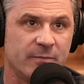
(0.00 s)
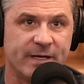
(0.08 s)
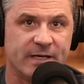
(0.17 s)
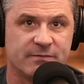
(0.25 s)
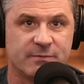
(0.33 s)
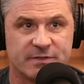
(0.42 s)
We
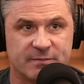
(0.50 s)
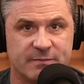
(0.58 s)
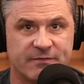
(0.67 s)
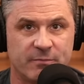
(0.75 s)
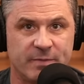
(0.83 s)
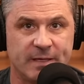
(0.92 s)
met with some
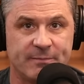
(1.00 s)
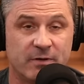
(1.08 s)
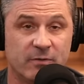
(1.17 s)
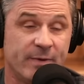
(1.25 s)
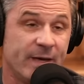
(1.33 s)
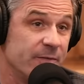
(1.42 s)
different
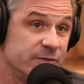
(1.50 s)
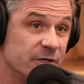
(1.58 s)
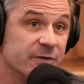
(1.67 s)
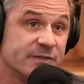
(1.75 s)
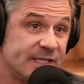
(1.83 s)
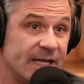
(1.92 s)
people. We met with
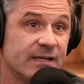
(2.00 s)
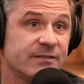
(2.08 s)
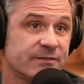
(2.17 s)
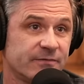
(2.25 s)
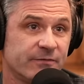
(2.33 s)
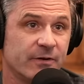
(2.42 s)
Joe
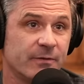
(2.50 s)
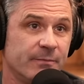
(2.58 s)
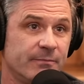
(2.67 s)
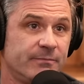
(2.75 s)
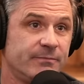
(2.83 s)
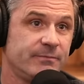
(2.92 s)
Stanish
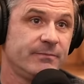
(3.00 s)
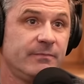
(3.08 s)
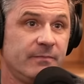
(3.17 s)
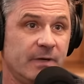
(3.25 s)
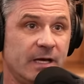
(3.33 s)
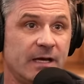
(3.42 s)
from
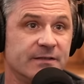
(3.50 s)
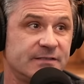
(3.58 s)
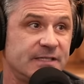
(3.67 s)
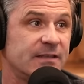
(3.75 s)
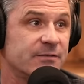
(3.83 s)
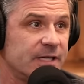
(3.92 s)
uh,
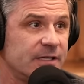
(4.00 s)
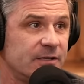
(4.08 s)
C3.